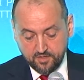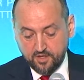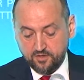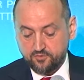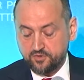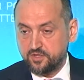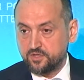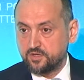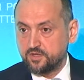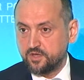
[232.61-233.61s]
and
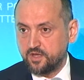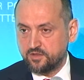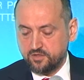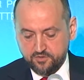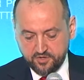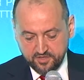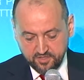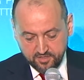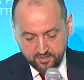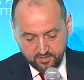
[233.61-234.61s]

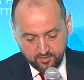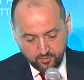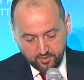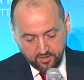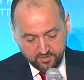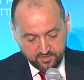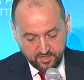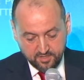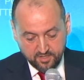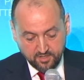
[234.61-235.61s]
reiterated in
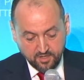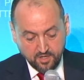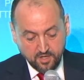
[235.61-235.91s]
2018,